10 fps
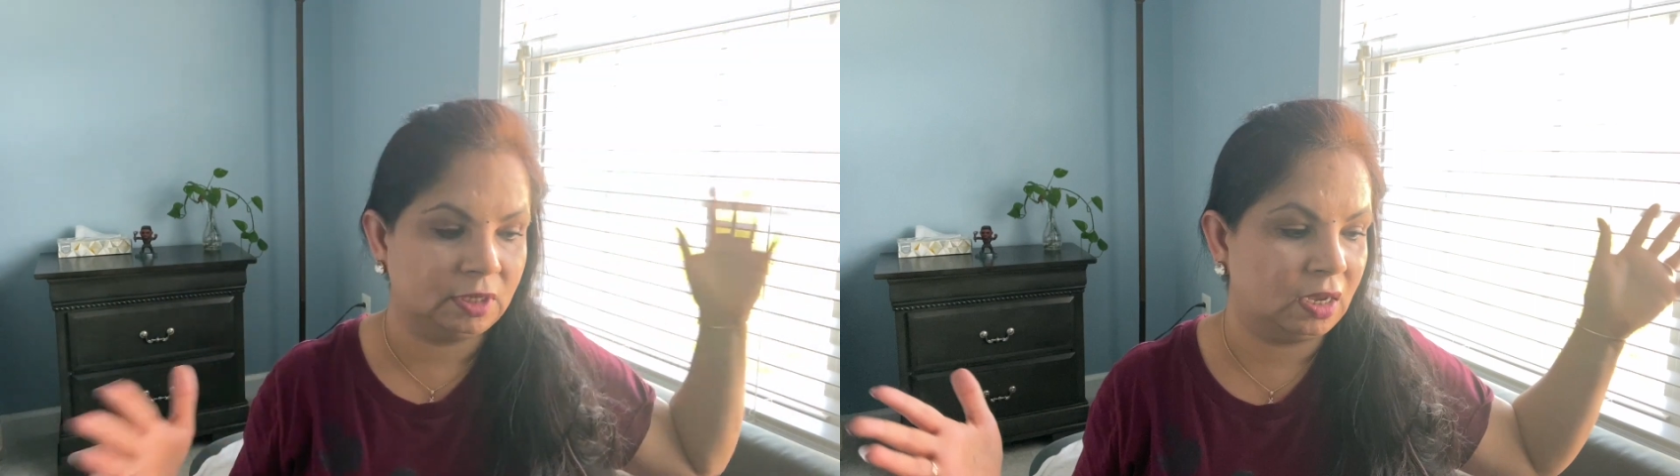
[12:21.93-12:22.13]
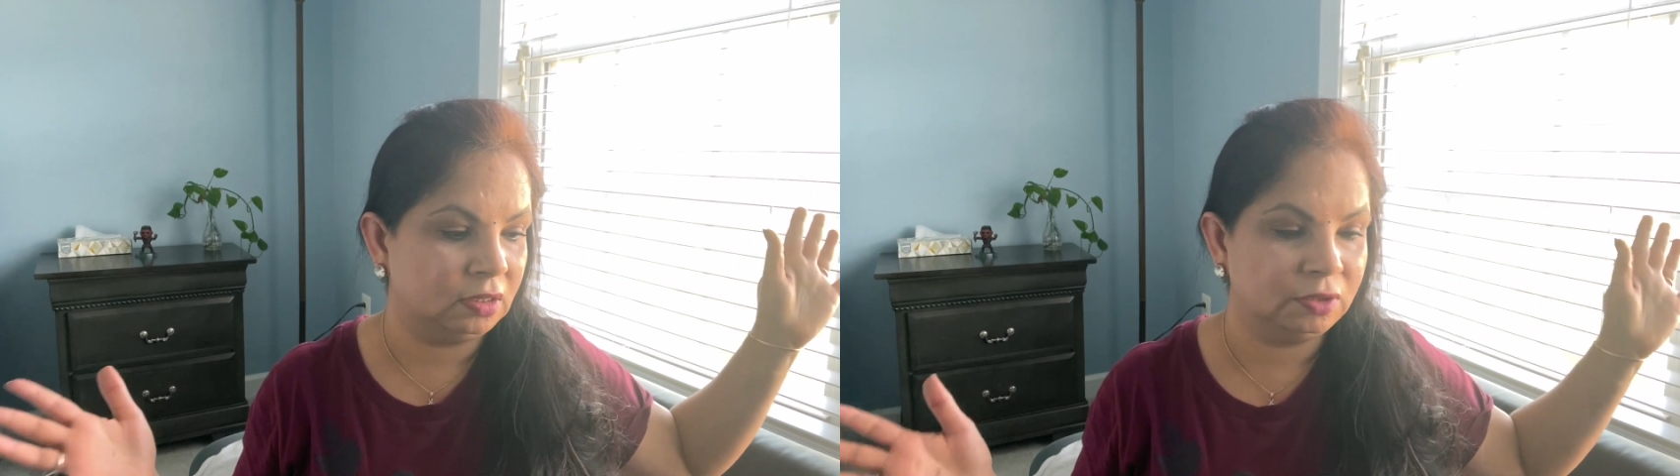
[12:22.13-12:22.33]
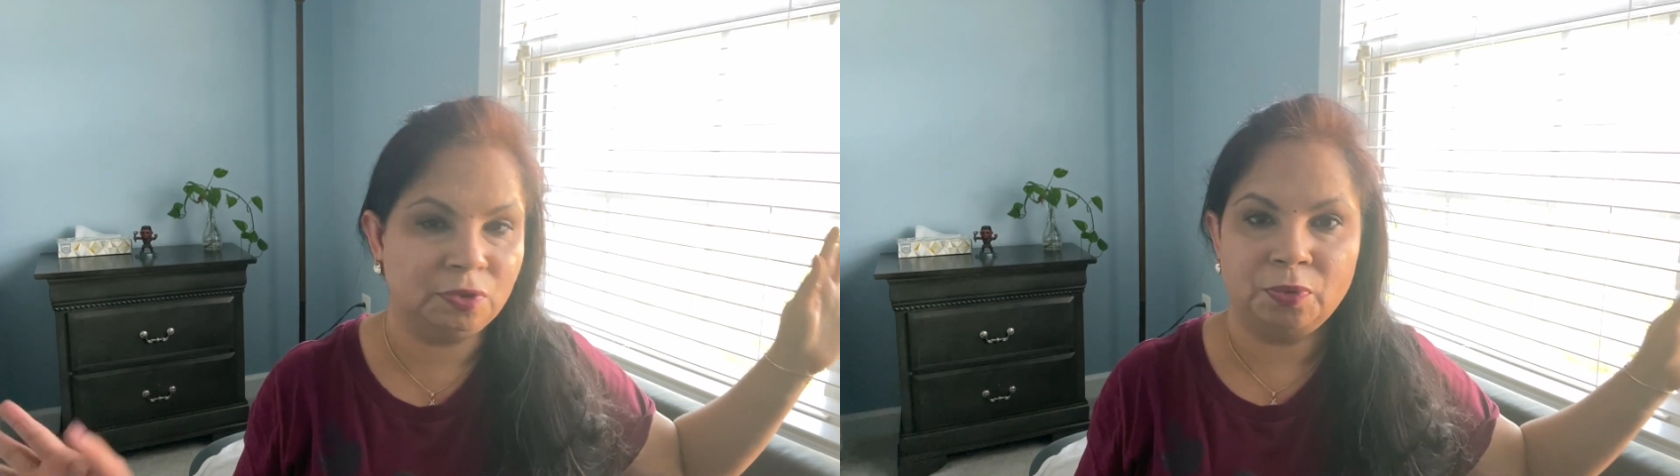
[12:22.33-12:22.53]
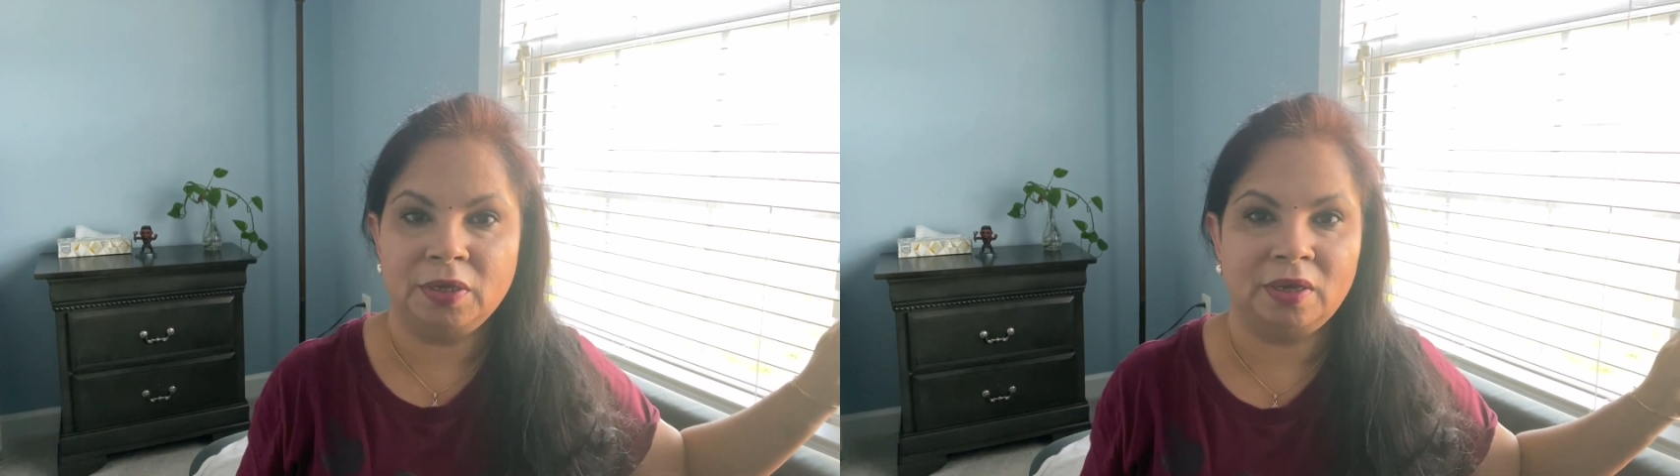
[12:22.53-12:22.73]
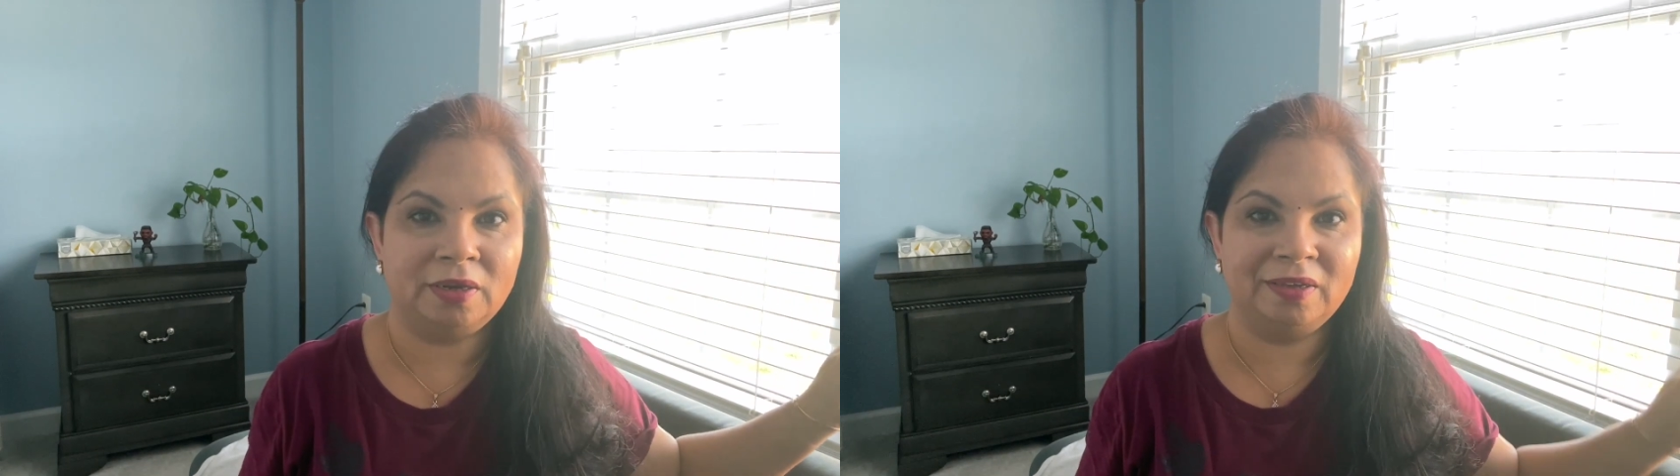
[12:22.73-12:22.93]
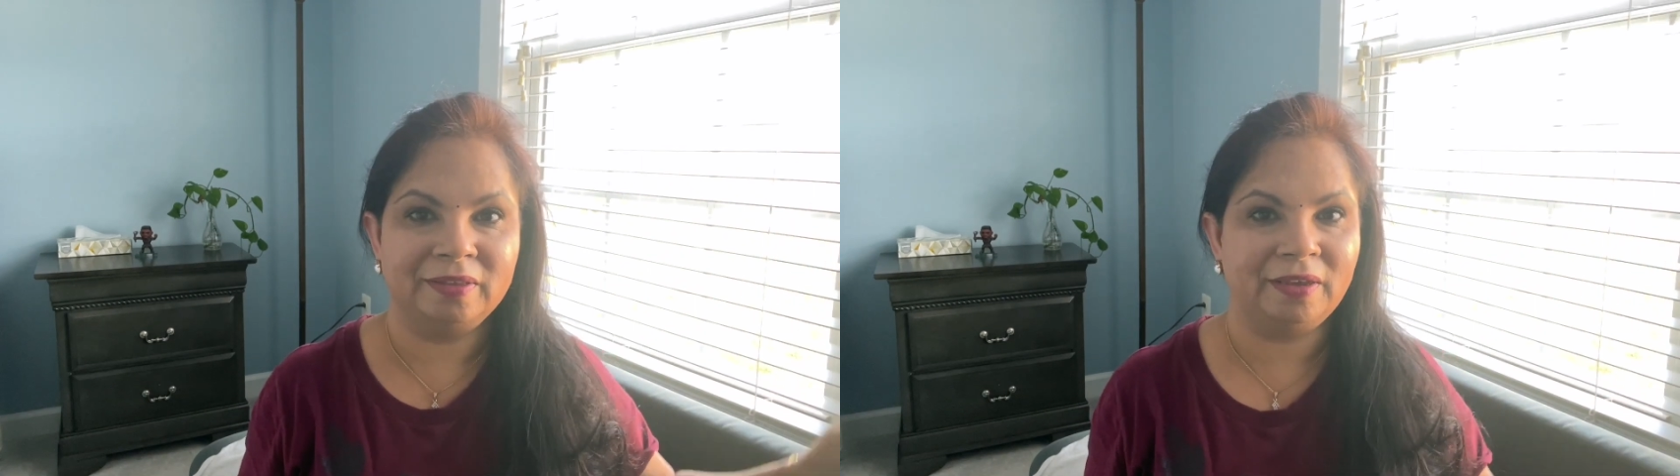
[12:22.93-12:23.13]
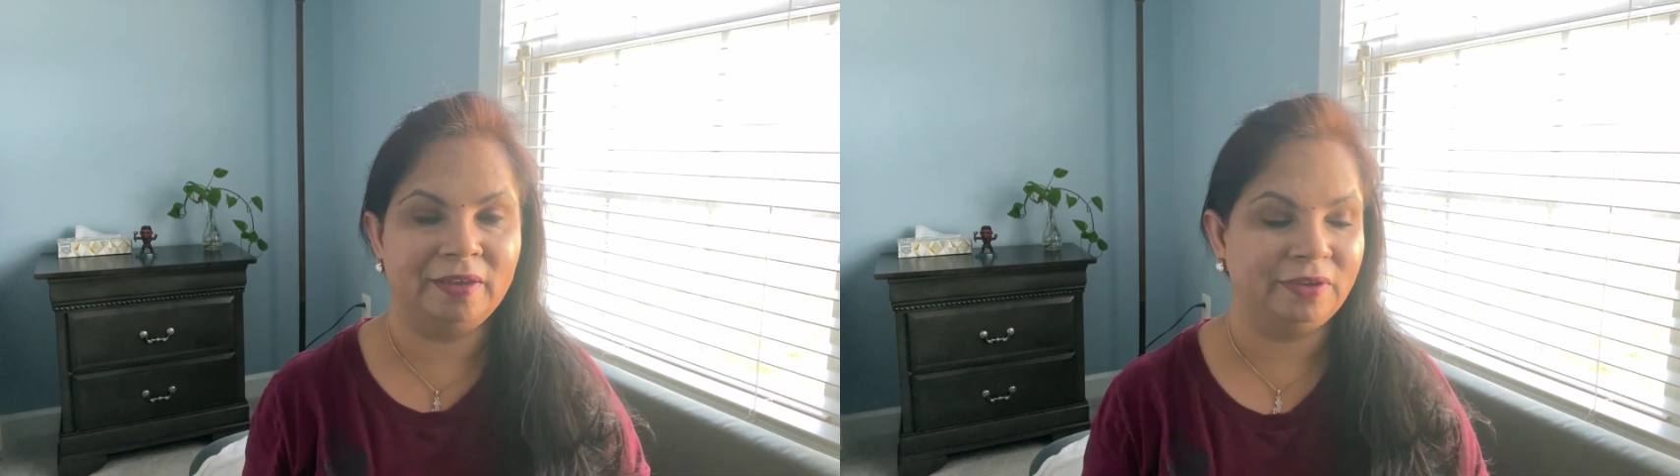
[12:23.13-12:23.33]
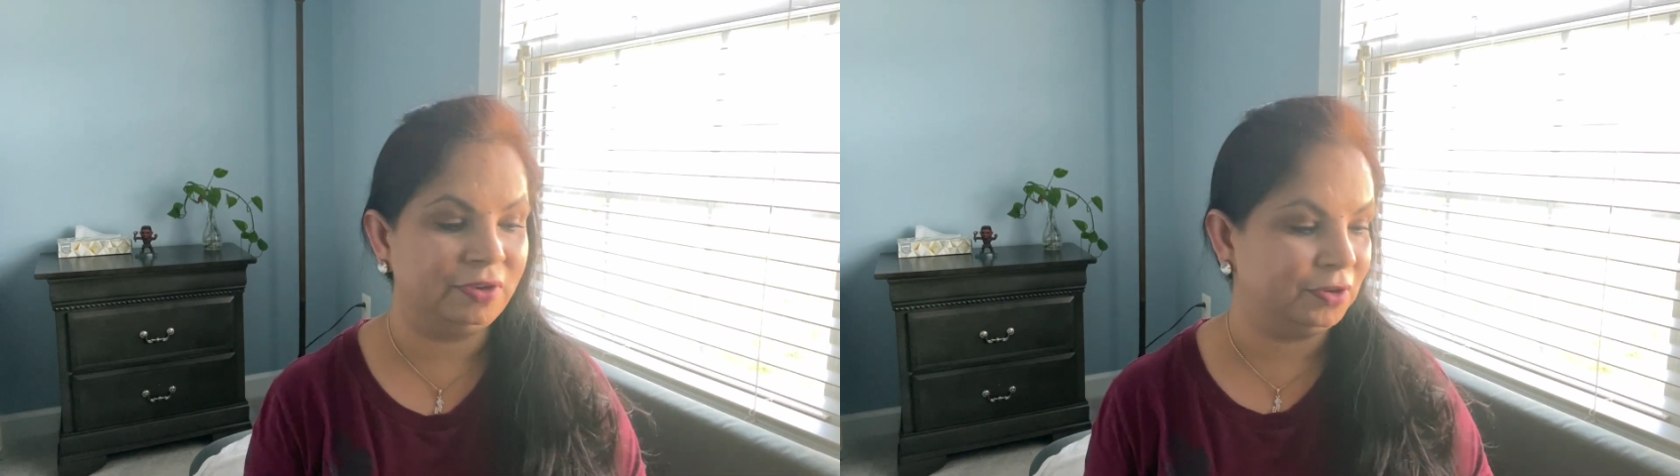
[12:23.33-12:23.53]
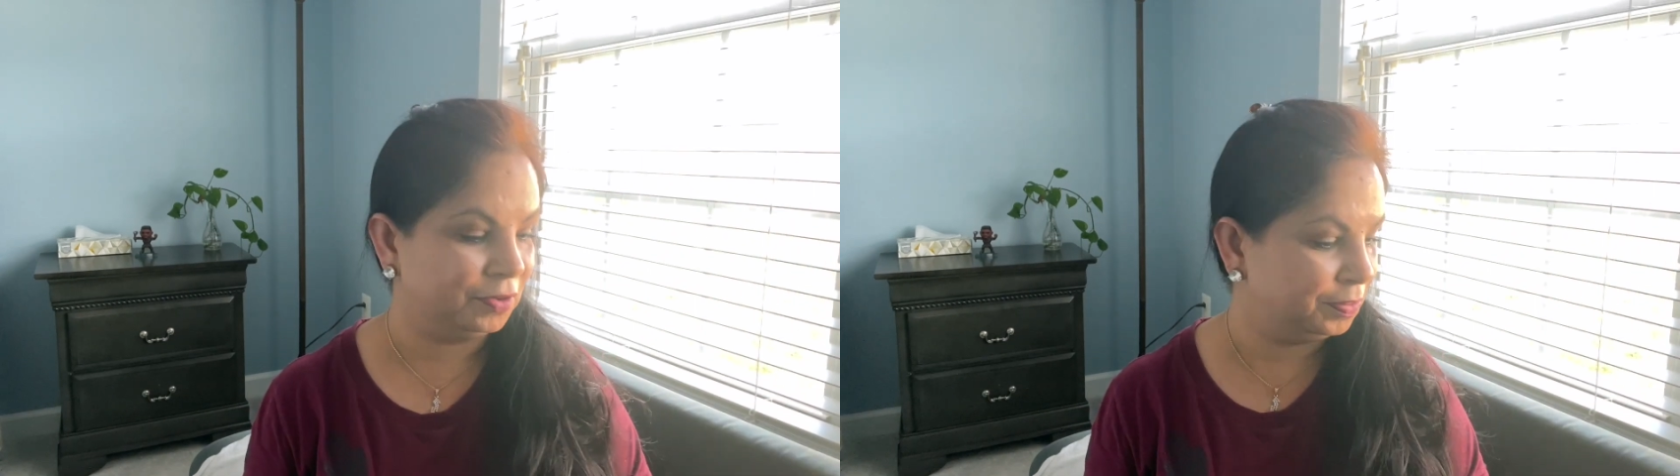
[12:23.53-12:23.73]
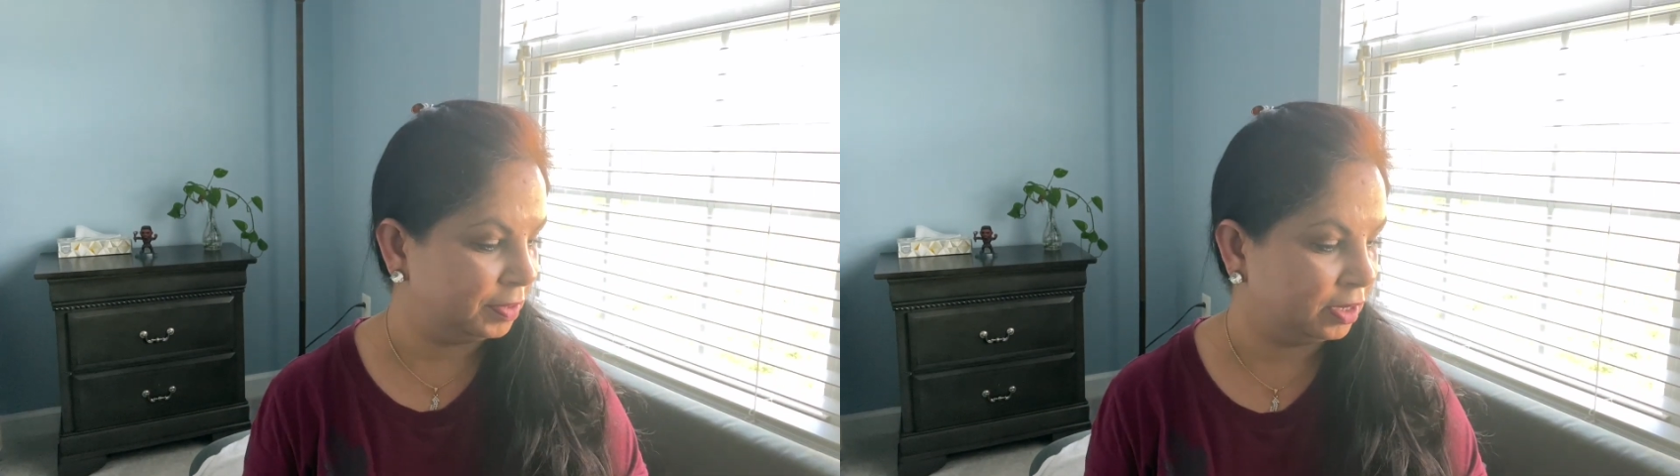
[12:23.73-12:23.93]
kind of doing anything,
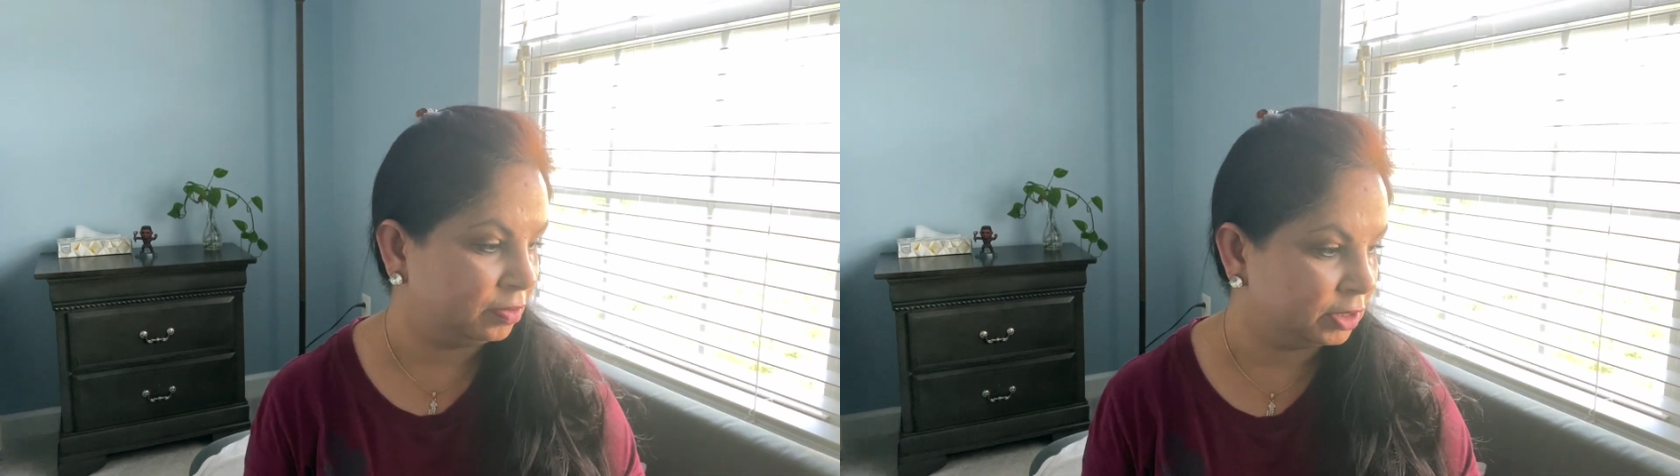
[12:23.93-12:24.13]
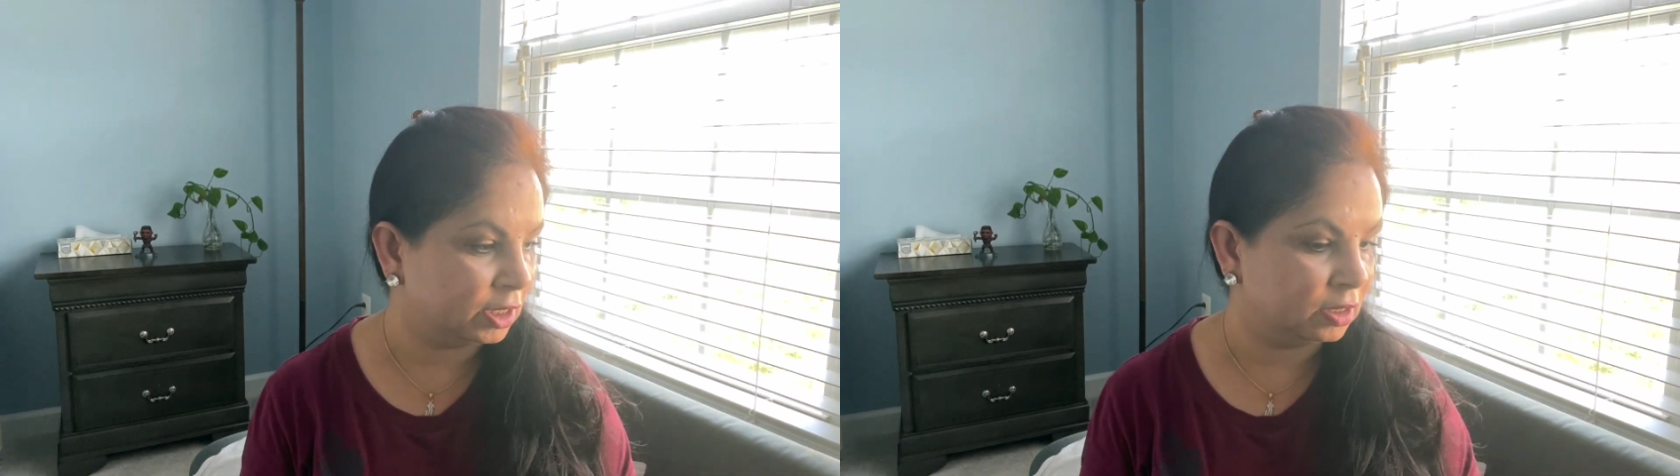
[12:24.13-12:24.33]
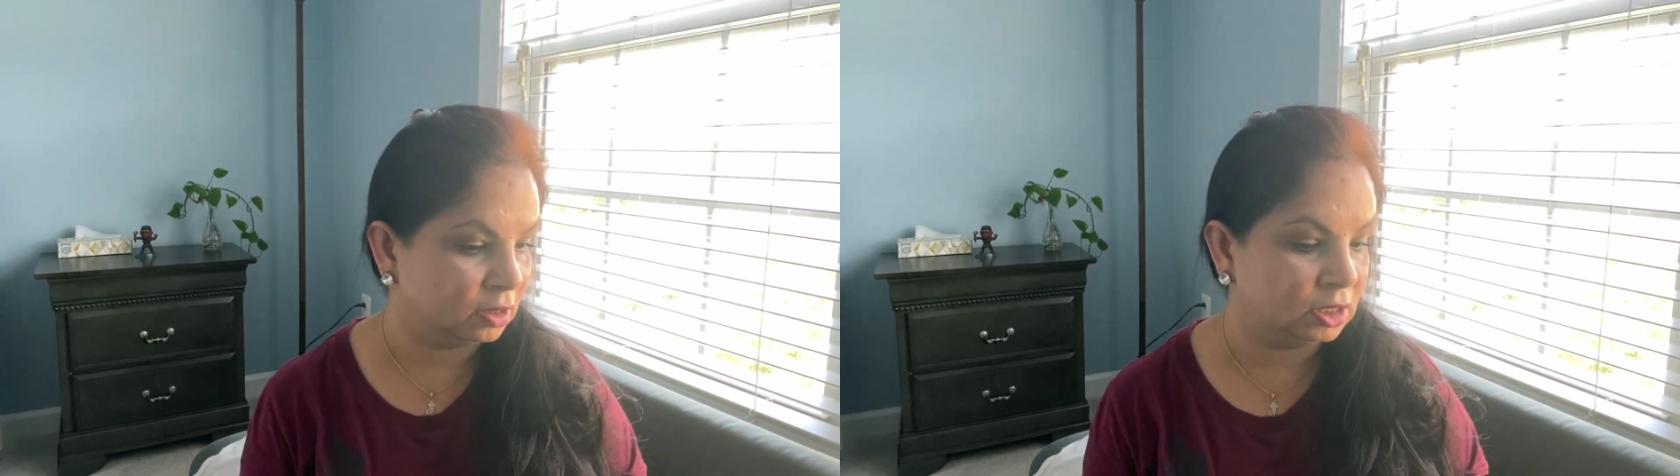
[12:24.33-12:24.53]
but I was like,